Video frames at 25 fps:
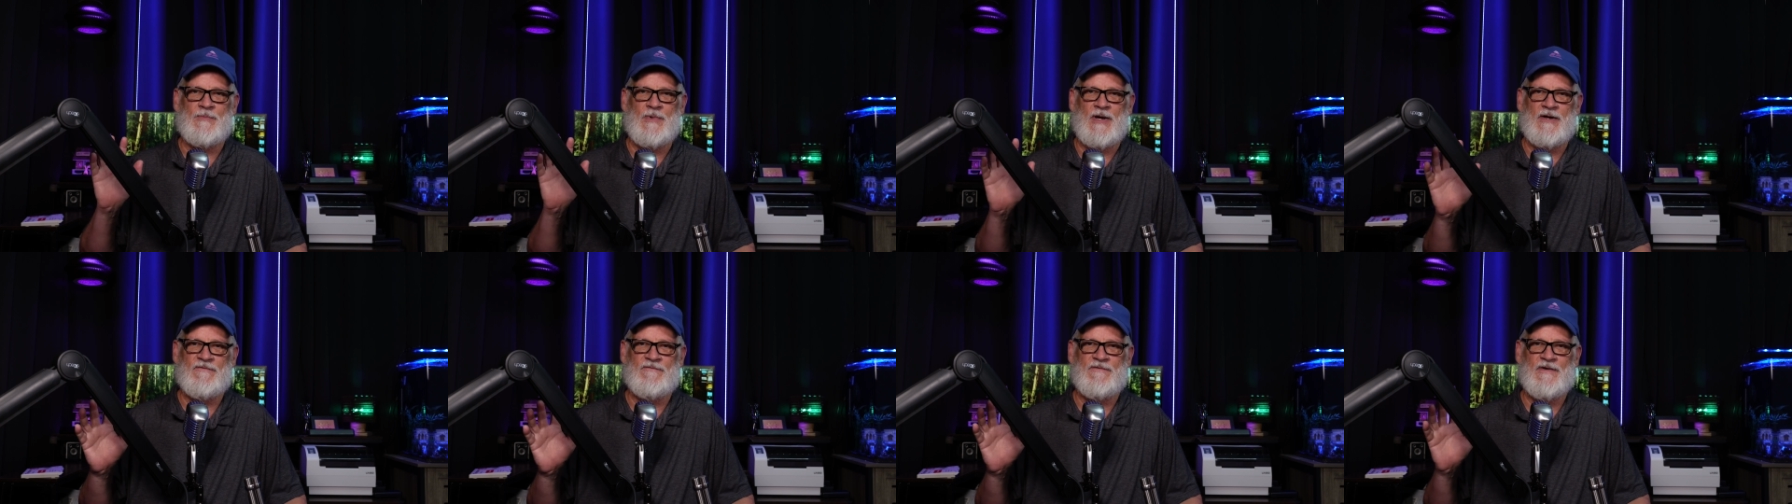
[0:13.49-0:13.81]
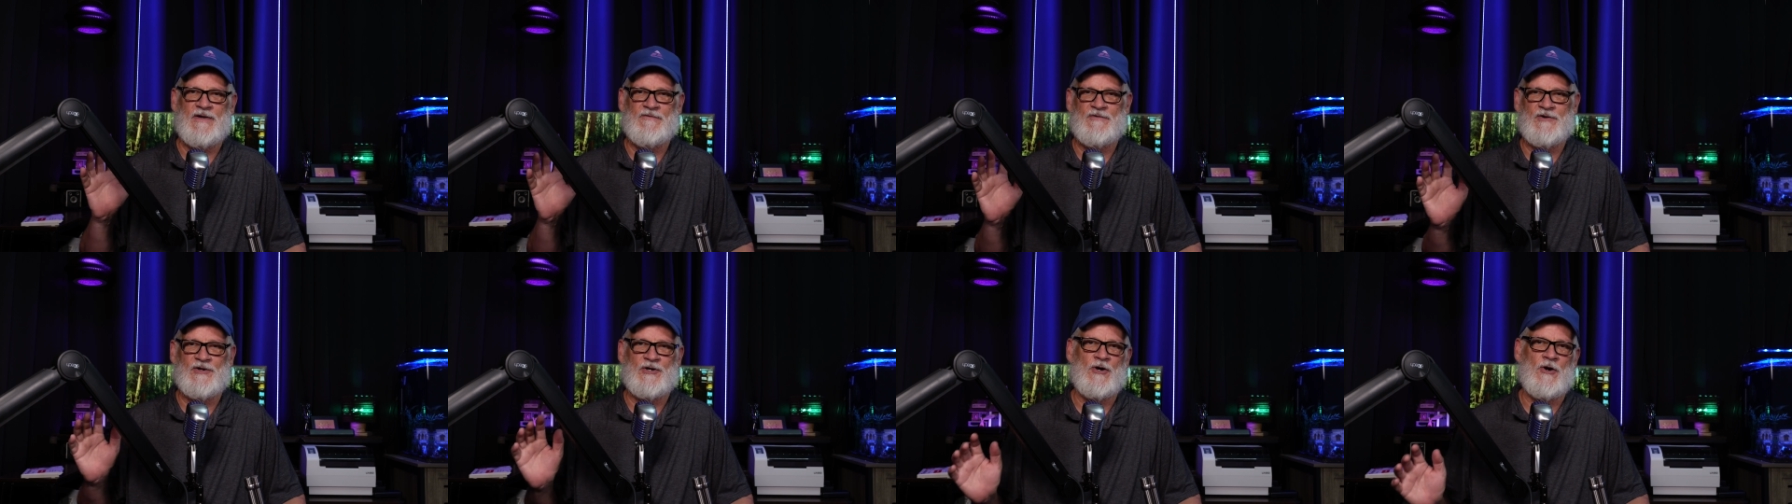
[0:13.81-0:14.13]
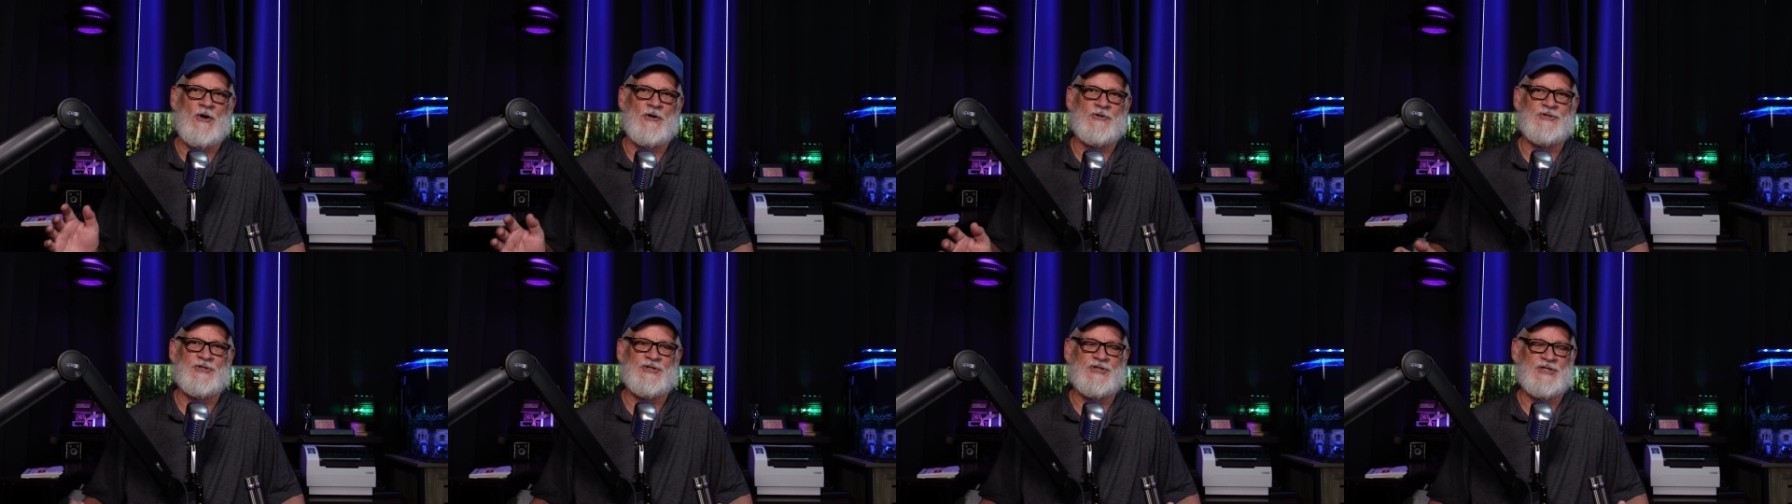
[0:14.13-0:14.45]
of my favorite
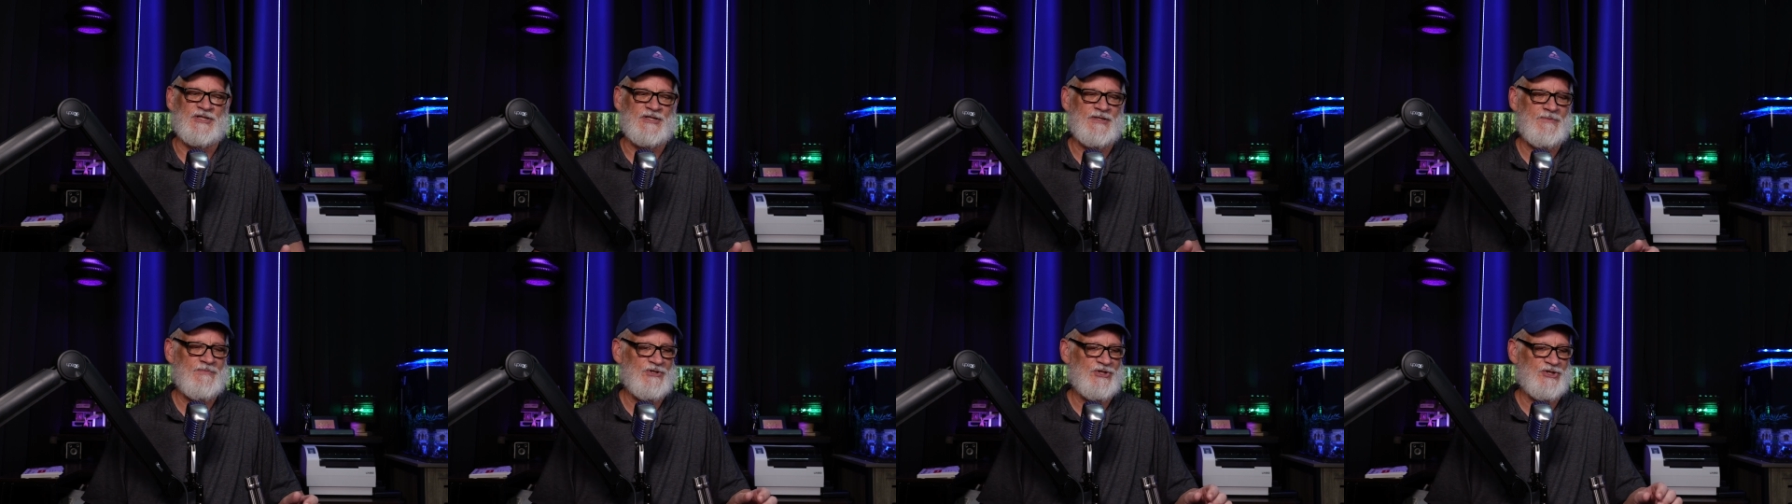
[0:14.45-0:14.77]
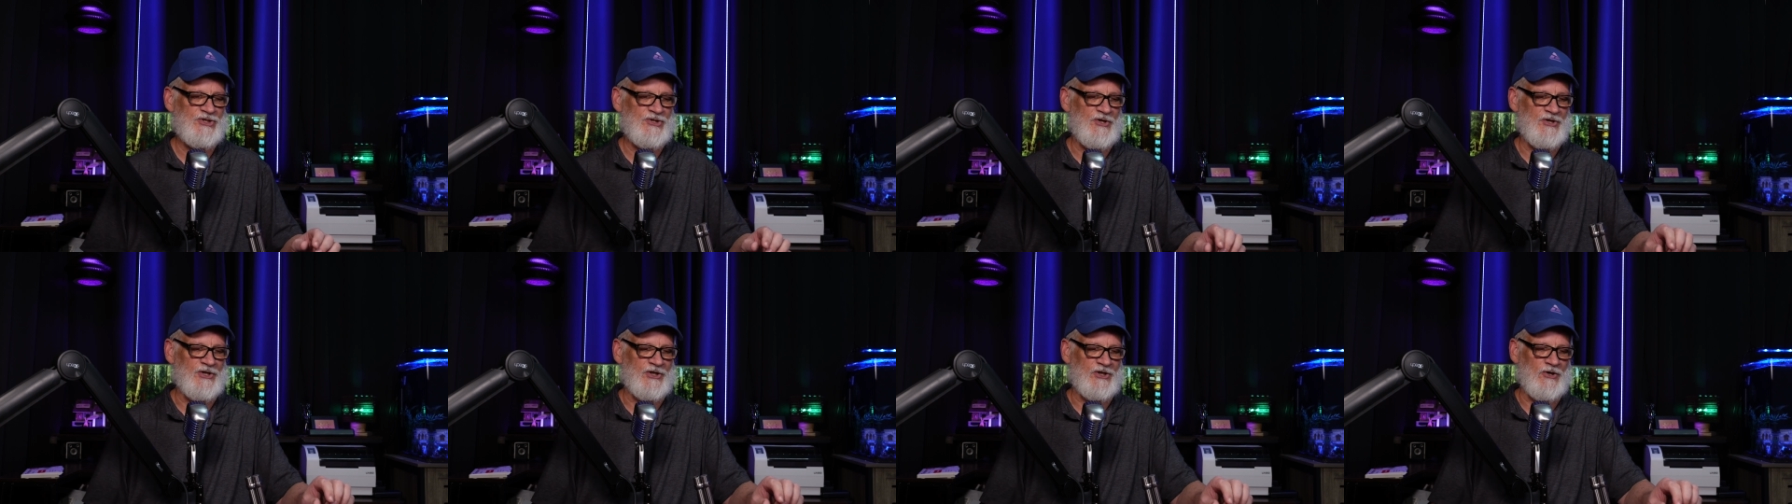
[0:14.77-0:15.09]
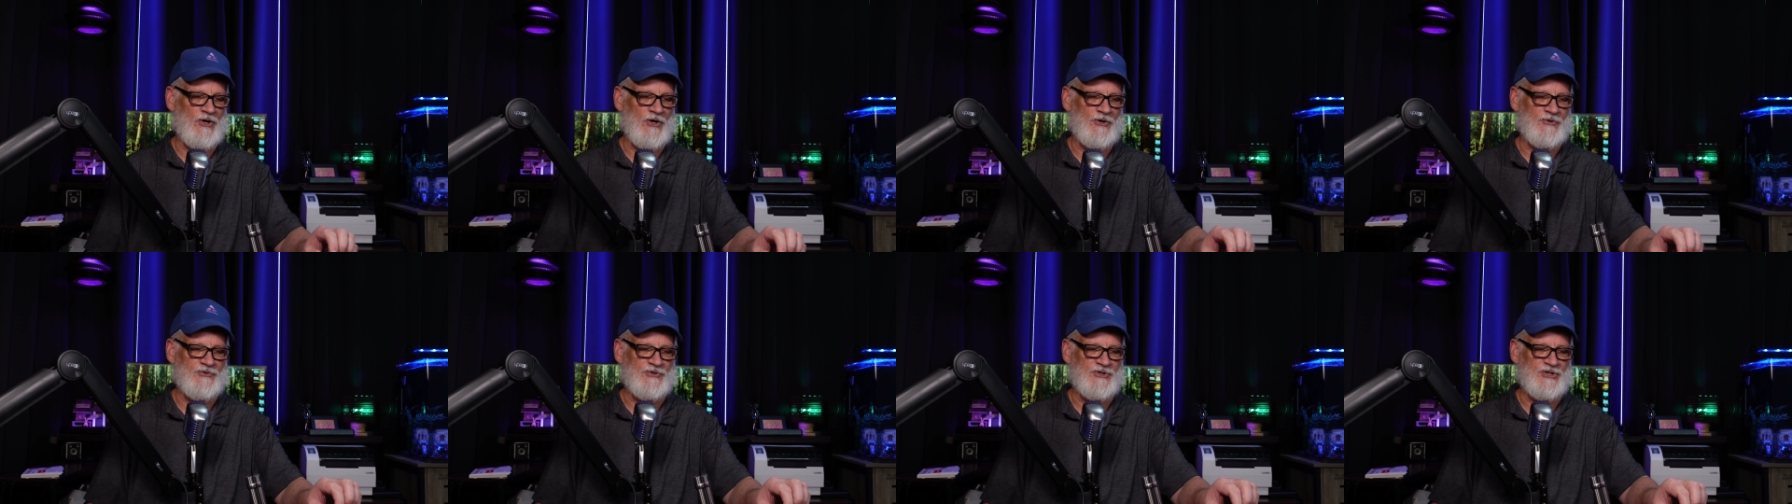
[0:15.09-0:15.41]
cartridges. Let me show you the
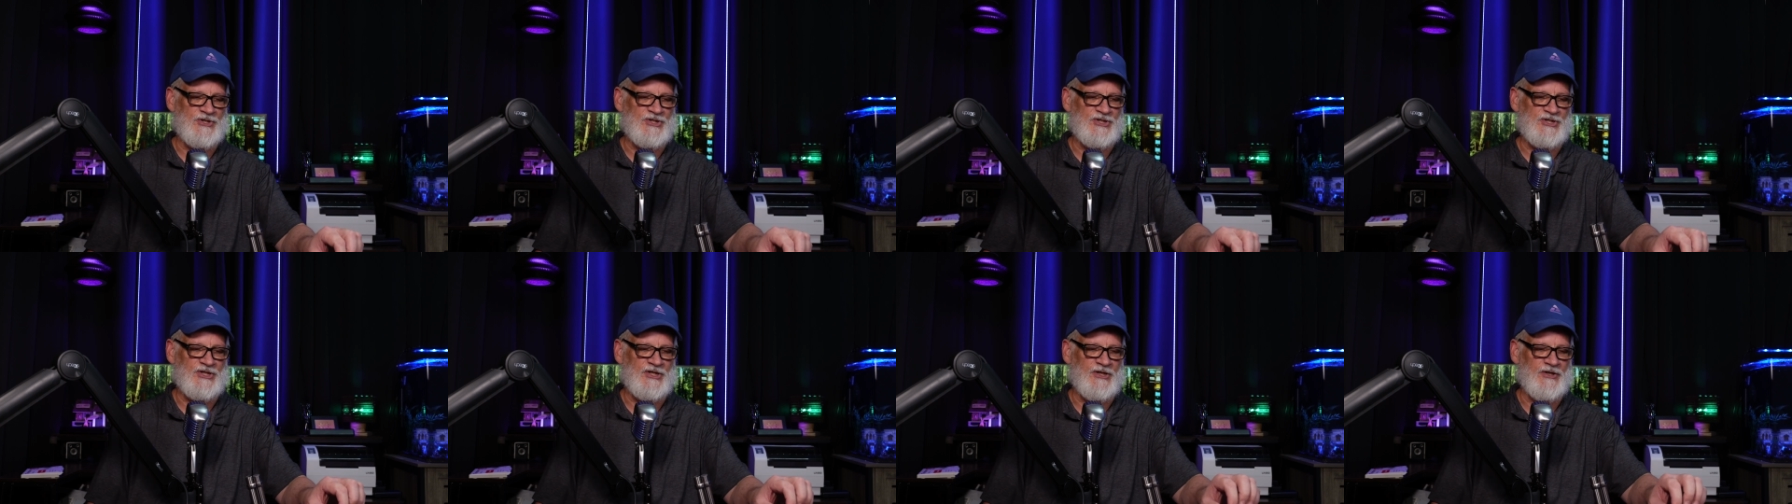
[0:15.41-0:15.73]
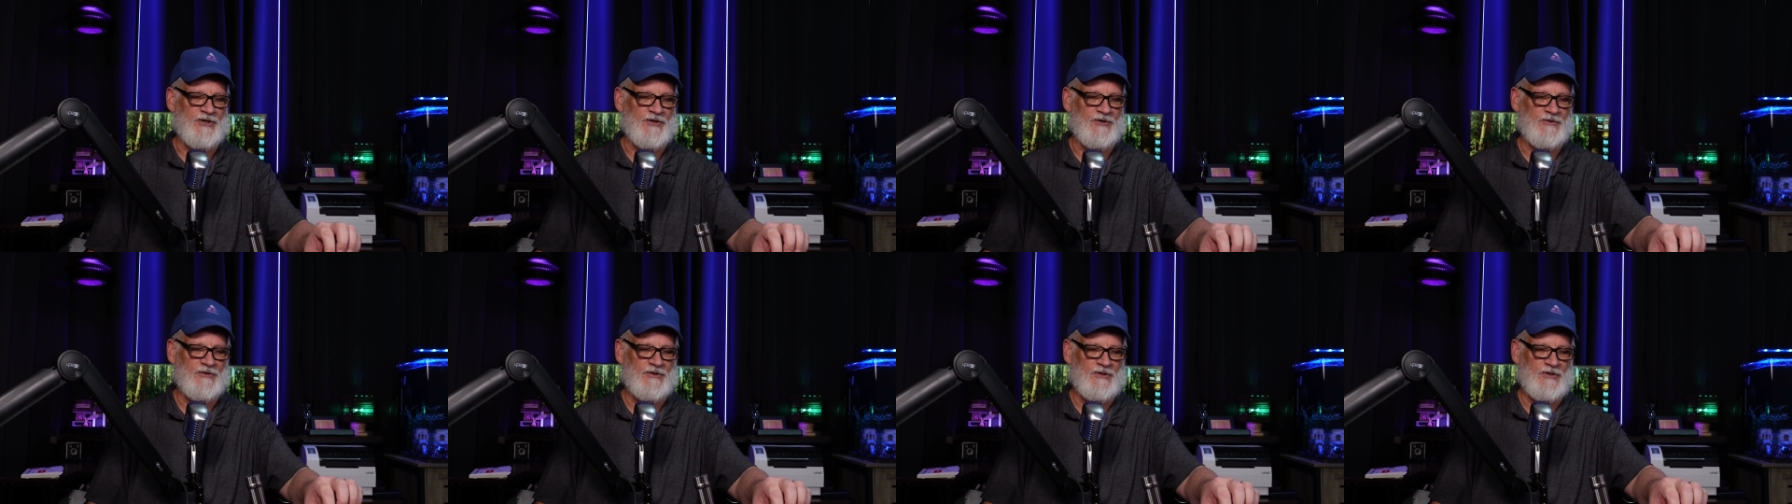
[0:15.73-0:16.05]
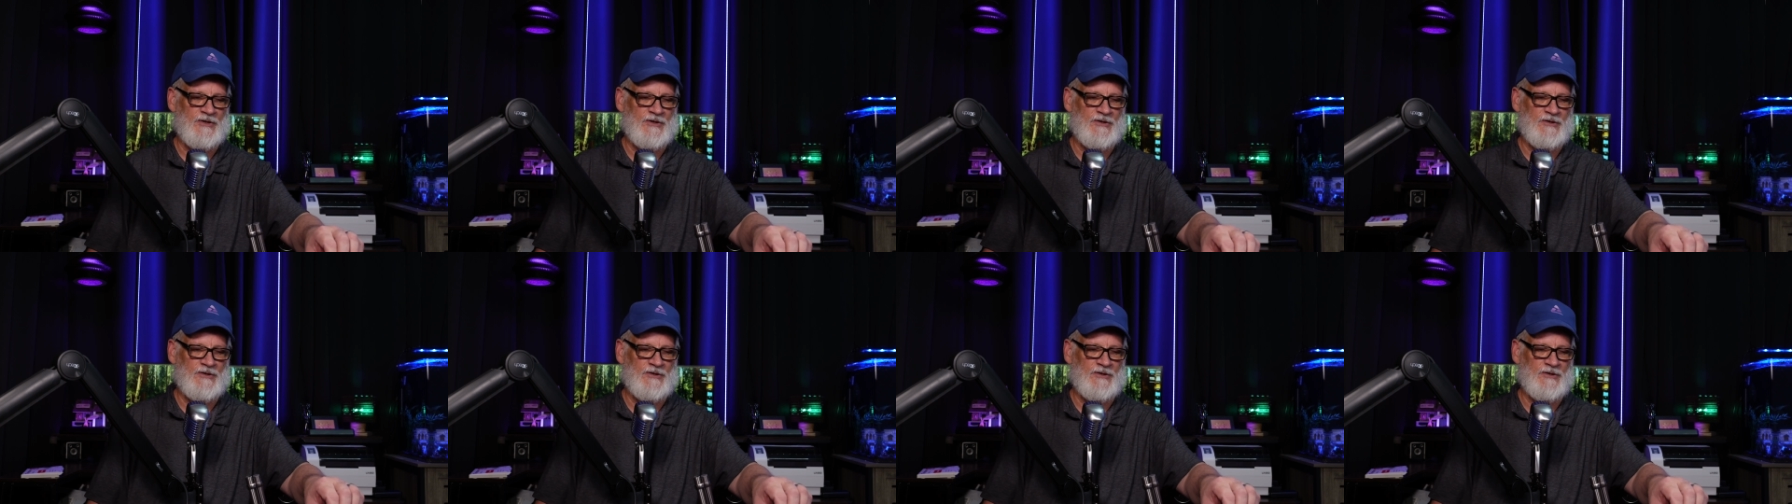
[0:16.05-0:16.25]
cartridges here.